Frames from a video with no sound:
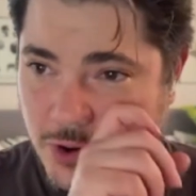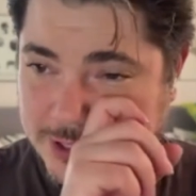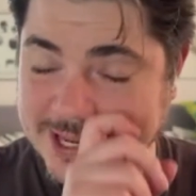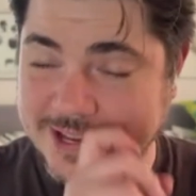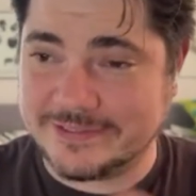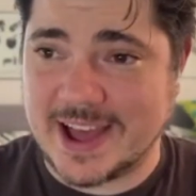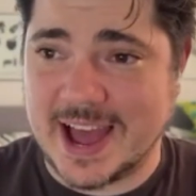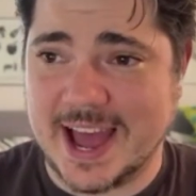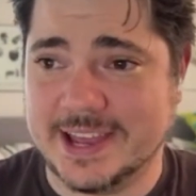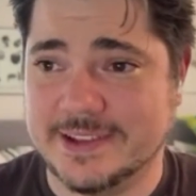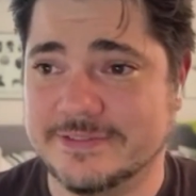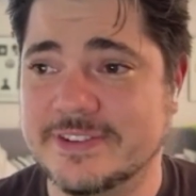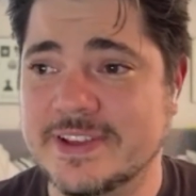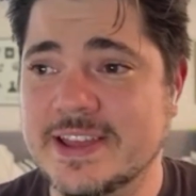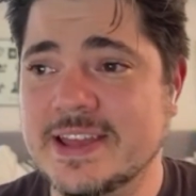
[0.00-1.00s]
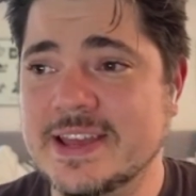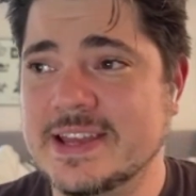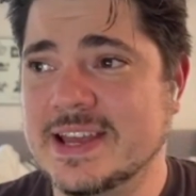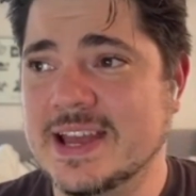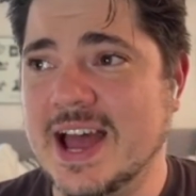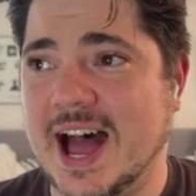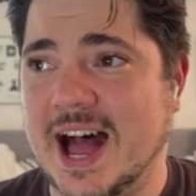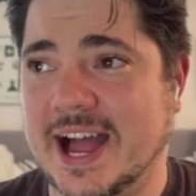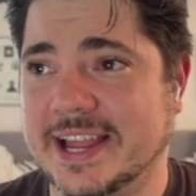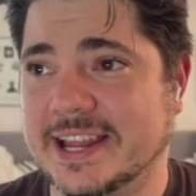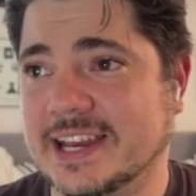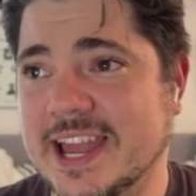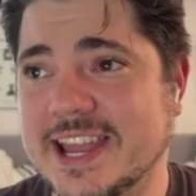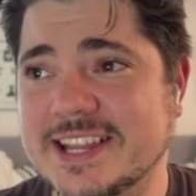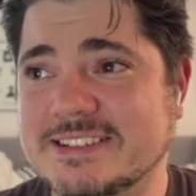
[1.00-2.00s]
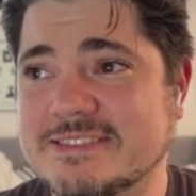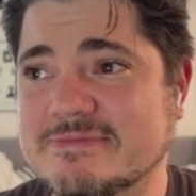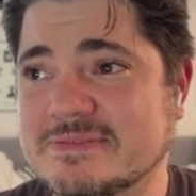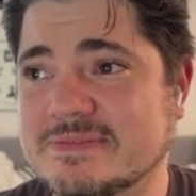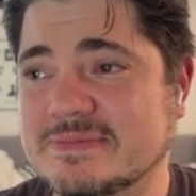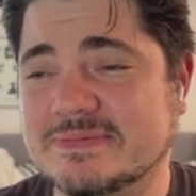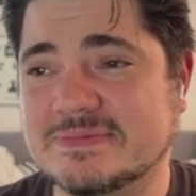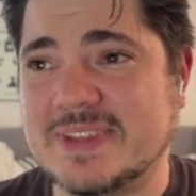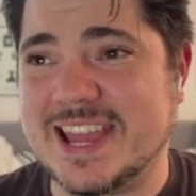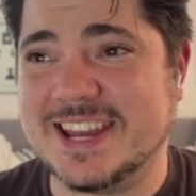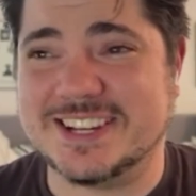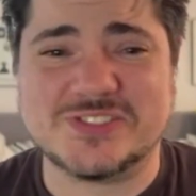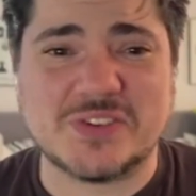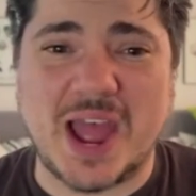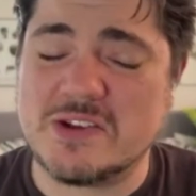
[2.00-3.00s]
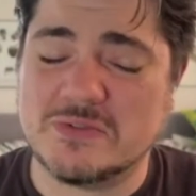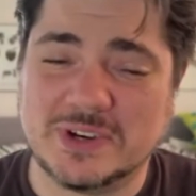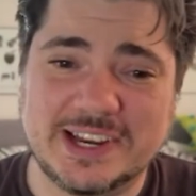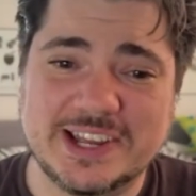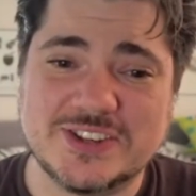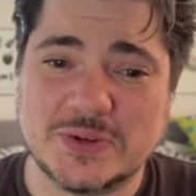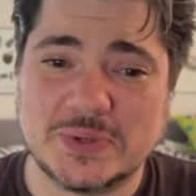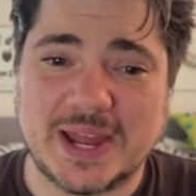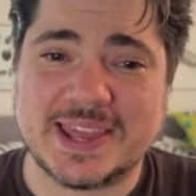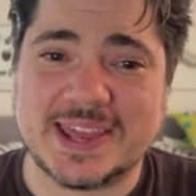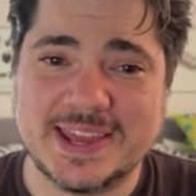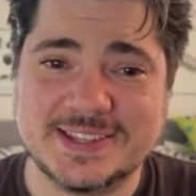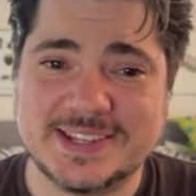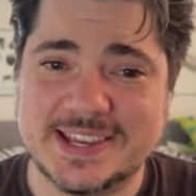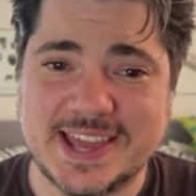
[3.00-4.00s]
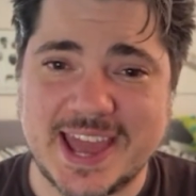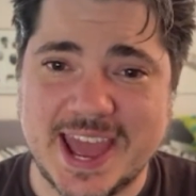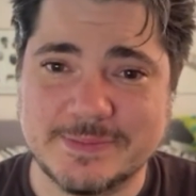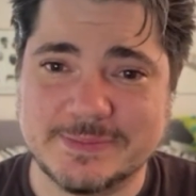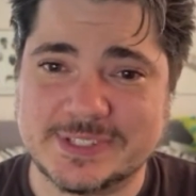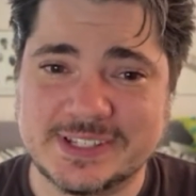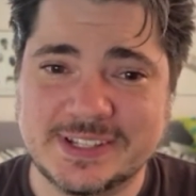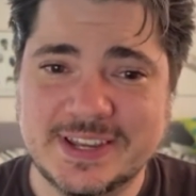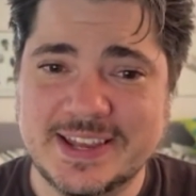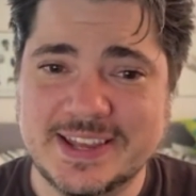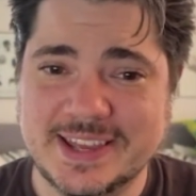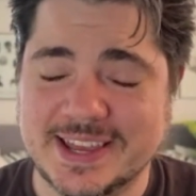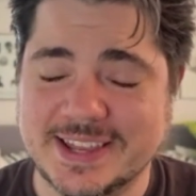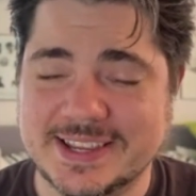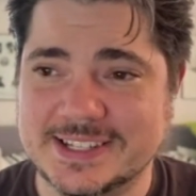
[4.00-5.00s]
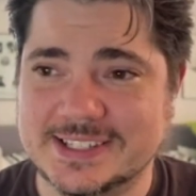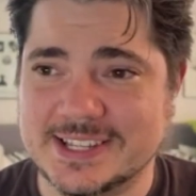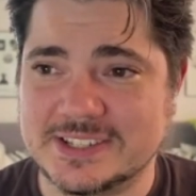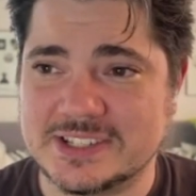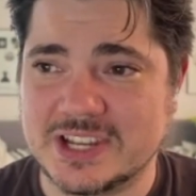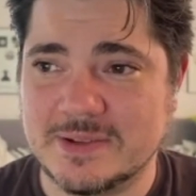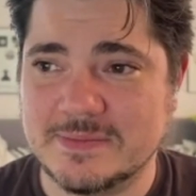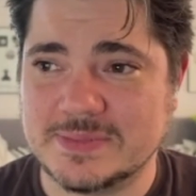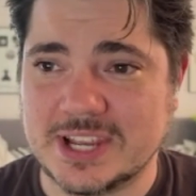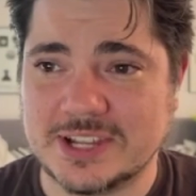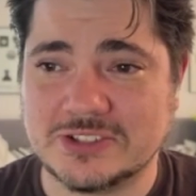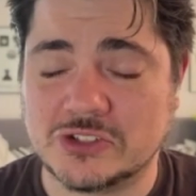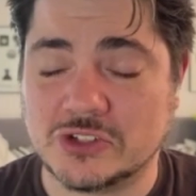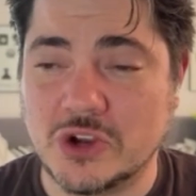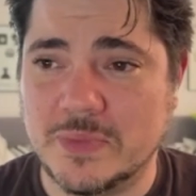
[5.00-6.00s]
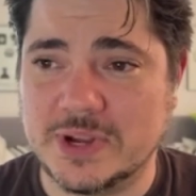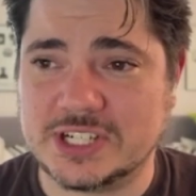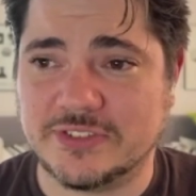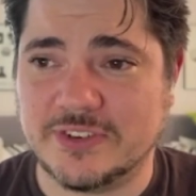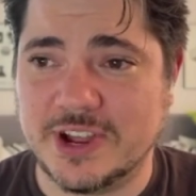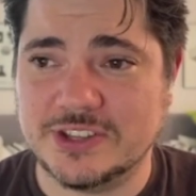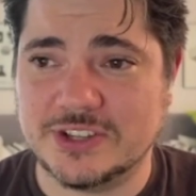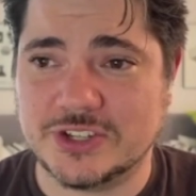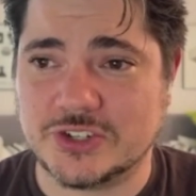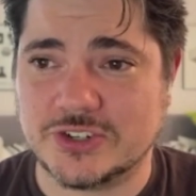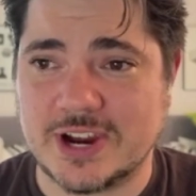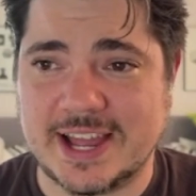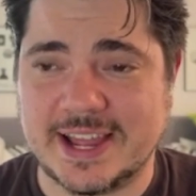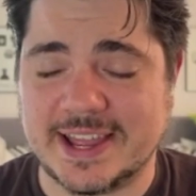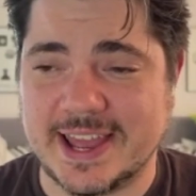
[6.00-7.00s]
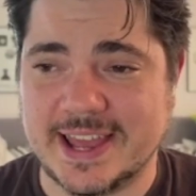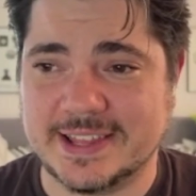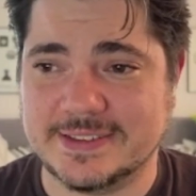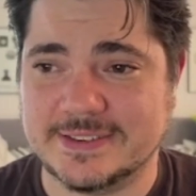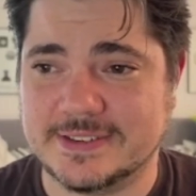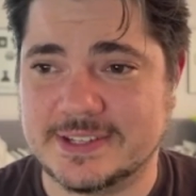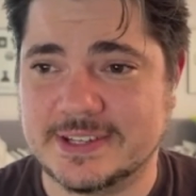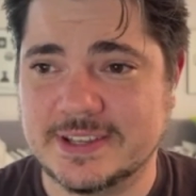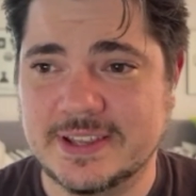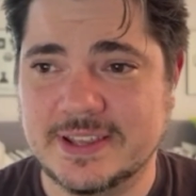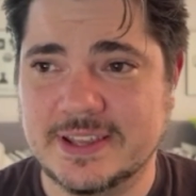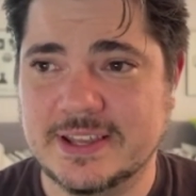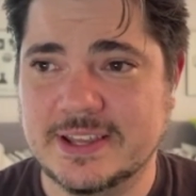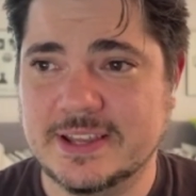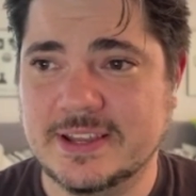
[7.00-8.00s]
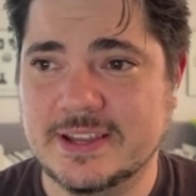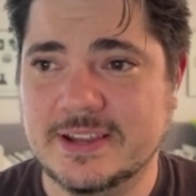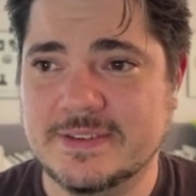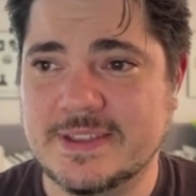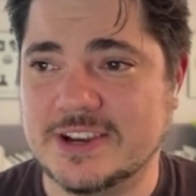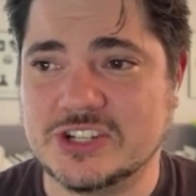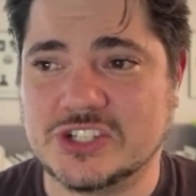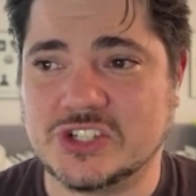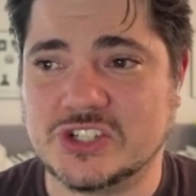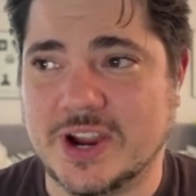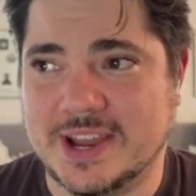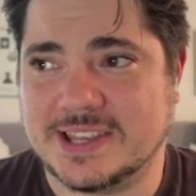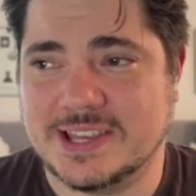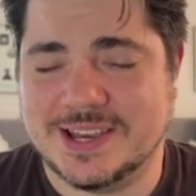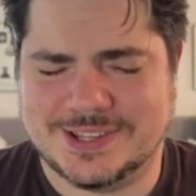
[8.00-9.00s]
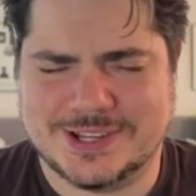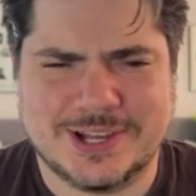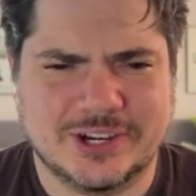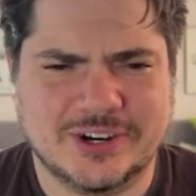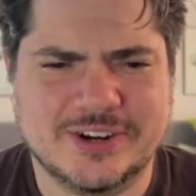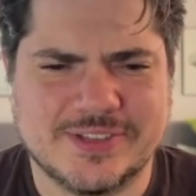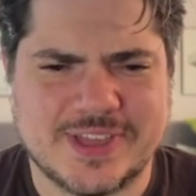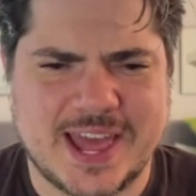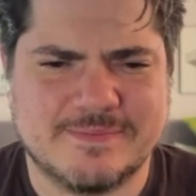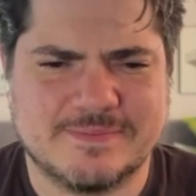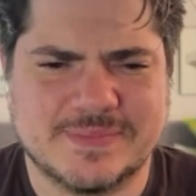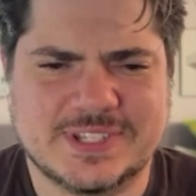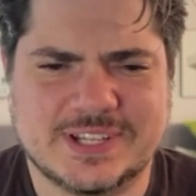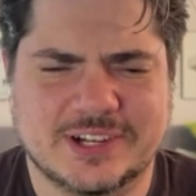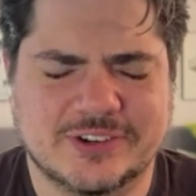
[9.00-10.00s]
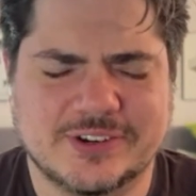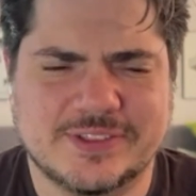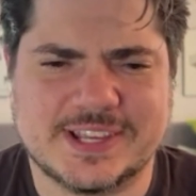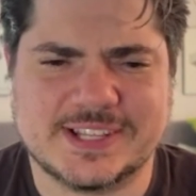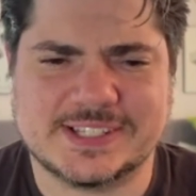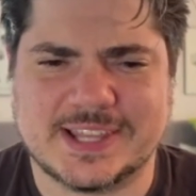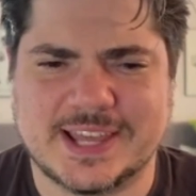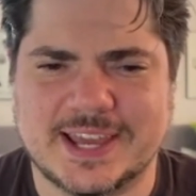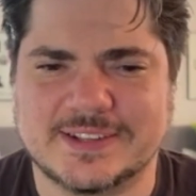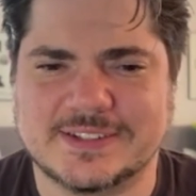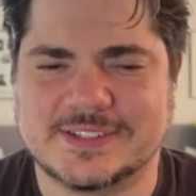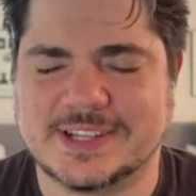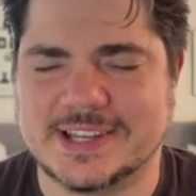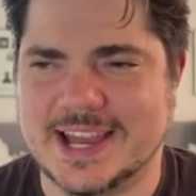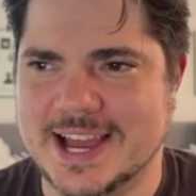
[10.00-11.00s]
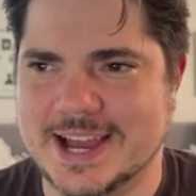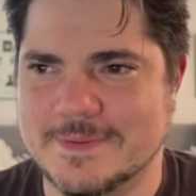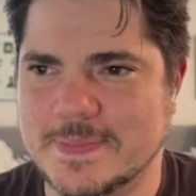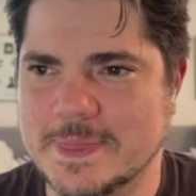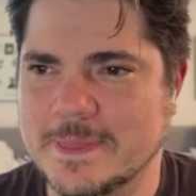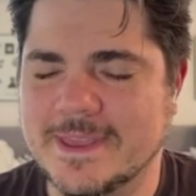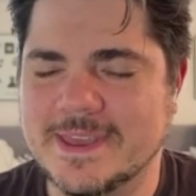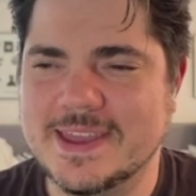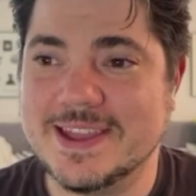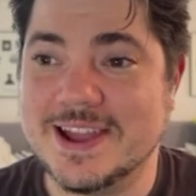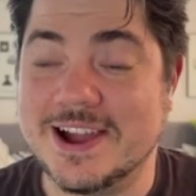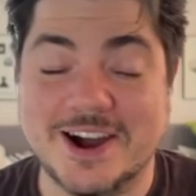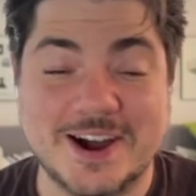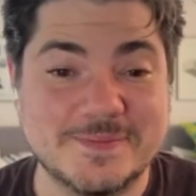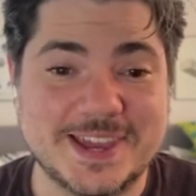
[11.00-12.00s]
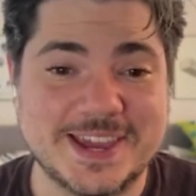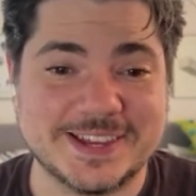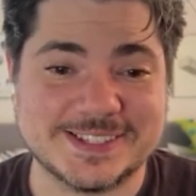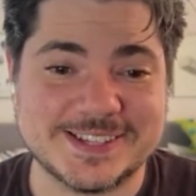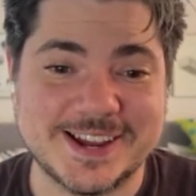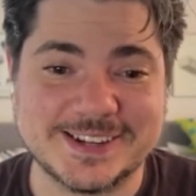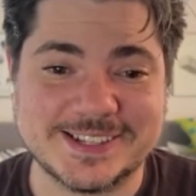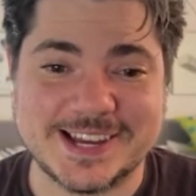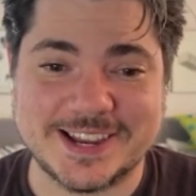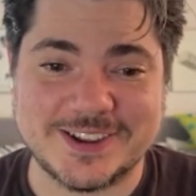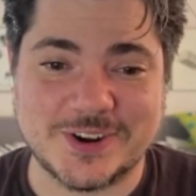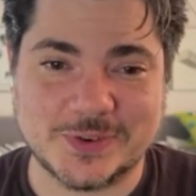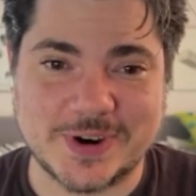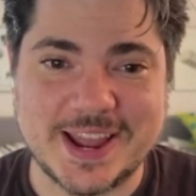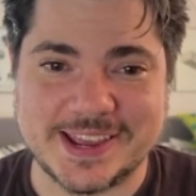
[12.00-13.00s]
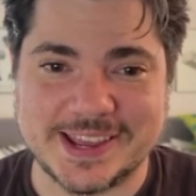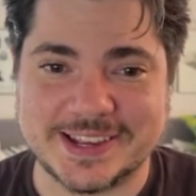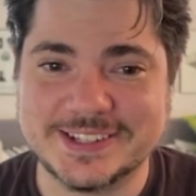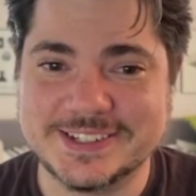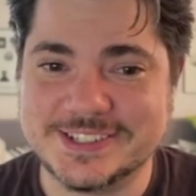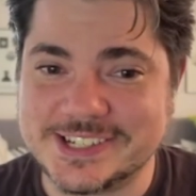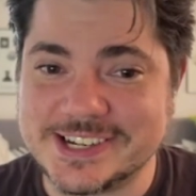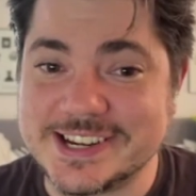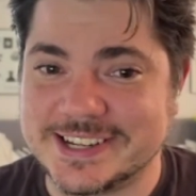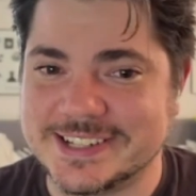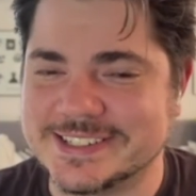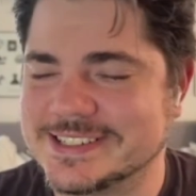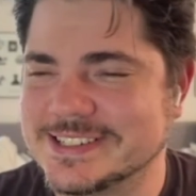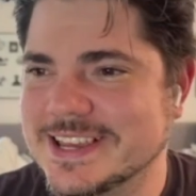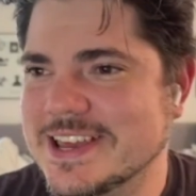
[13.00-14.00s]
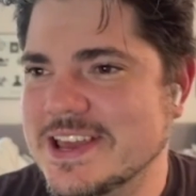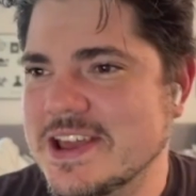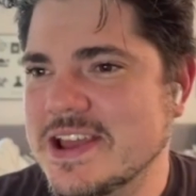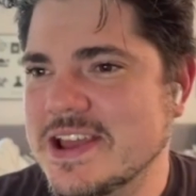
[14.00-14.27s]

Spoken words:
of Roll D5. I like, I really do like indie games, indie systems. It's so much fun to try and not just try like to learn them, to learn these things. I'm getting tongue-tied already. Jeez.